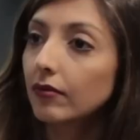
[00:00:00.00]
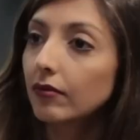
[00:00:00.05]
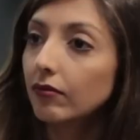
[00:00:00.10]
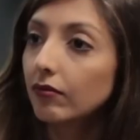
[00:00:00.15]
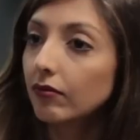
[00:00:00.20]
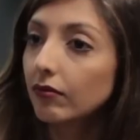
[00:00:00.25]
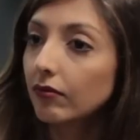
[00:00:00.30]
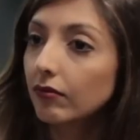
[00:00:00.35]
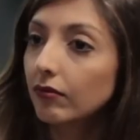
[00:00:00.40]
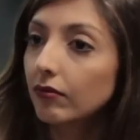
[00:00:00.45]

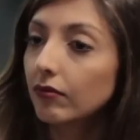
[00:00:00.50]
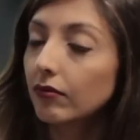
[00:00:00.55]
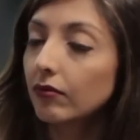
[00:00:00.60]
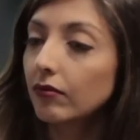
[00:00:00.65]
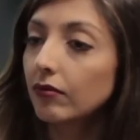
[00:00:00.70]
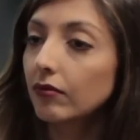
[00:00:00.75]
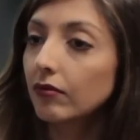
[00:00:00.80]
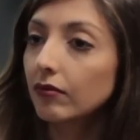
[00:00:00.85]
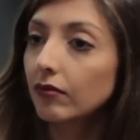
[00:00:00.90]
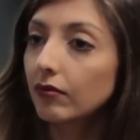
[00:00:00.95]

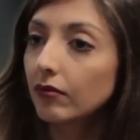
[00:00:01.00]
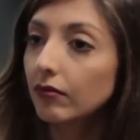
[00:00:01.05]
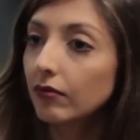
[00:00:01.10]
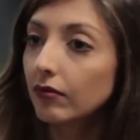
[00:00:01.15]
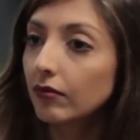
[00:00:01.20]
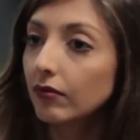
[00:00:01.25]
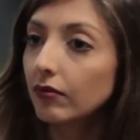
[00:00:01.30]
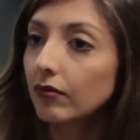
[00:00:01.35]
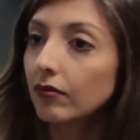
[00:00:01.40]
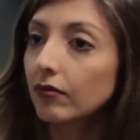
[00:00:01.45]

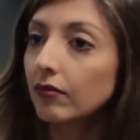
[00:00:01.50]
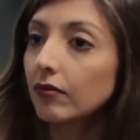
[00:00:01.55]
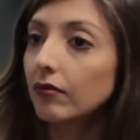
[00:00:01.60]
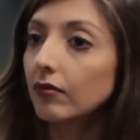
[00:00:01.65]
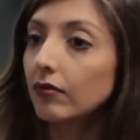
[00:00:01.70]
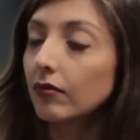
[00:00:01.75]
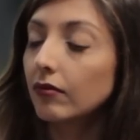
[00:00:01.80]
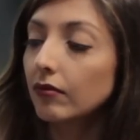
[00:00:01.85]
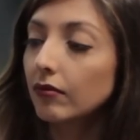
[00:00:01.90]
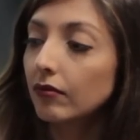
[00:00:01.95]

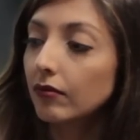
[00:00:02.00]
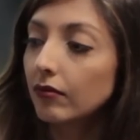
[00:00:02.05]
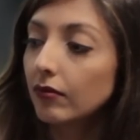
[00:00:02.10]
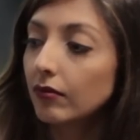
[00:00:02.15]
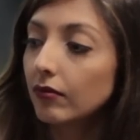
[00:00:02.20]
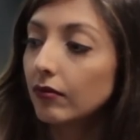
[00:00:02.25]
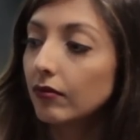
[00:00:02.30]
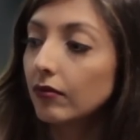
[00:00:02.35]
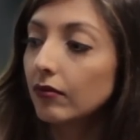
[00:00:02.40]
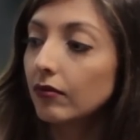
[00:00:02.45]

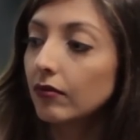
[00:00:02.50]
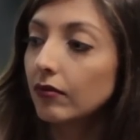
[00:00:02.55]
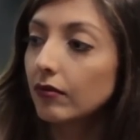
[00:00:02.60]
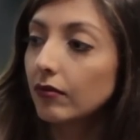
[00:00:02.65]
[no speech]